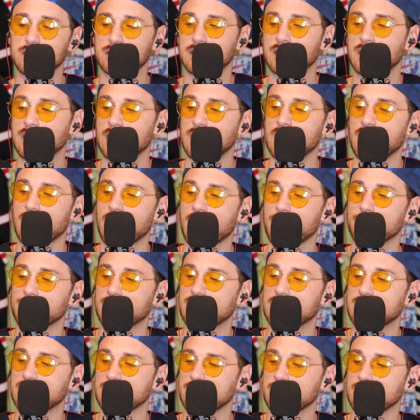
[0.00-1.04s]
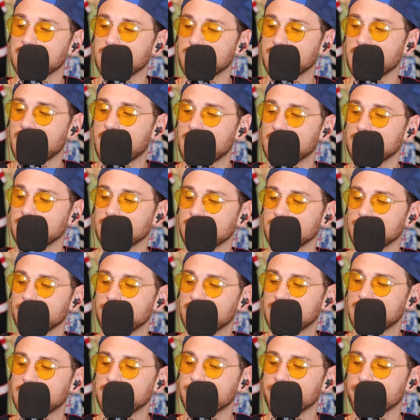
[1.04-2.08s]
it. I'm going to get into that a
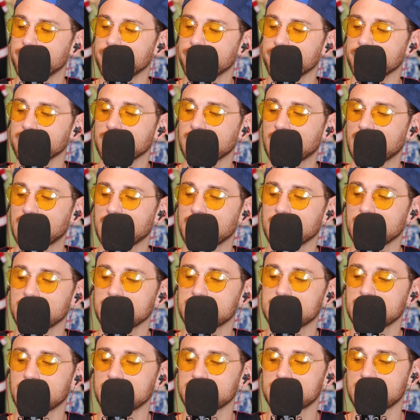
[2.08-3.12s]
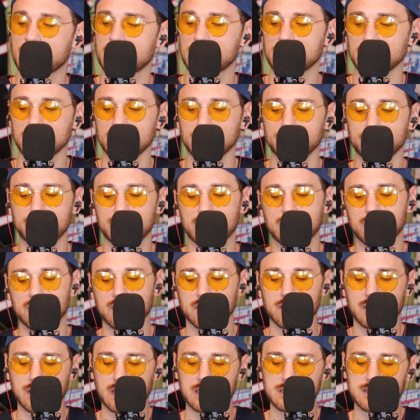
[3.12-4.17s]
little bit, touch on a little bit
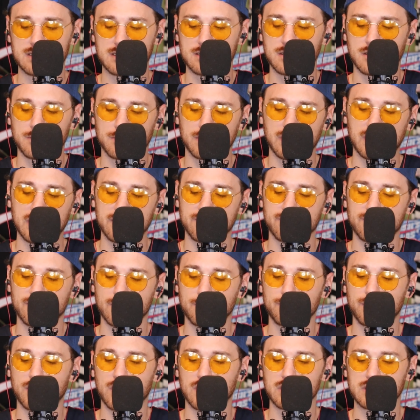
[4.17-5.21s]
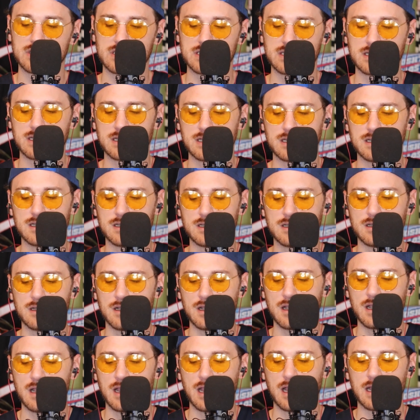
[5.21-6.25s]
of the NCAA football scene,
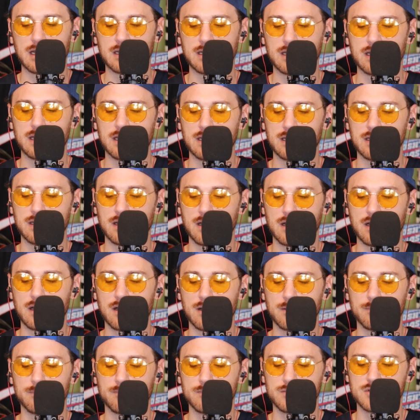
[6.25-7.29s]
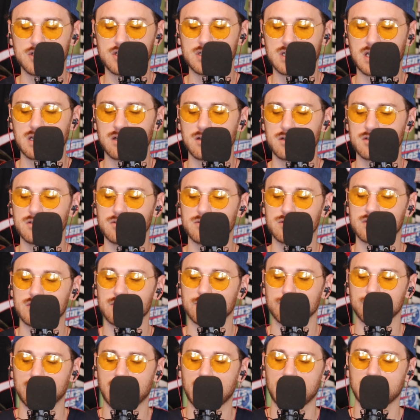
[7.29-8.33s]
and then just going to do
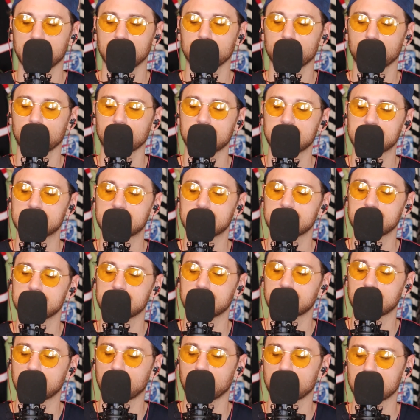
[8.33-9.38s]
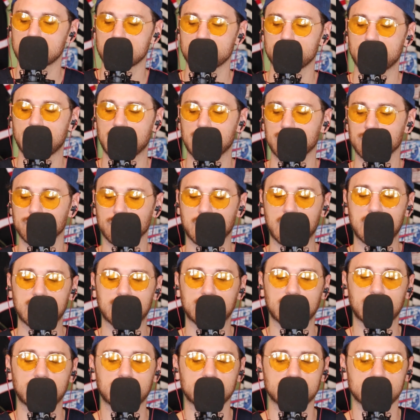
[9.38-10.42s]
some kind of preseason quarterback
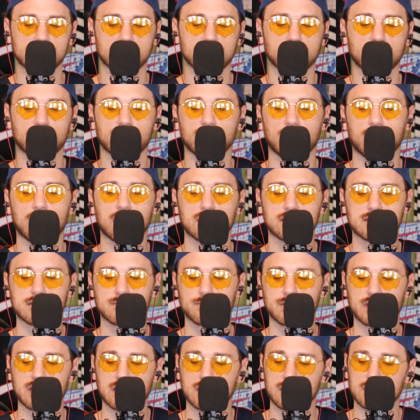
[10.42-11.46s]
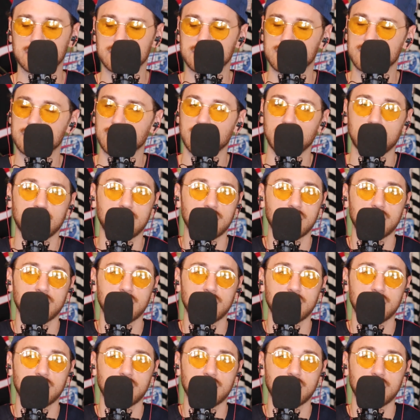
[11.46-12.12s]
rankings and thoughts because,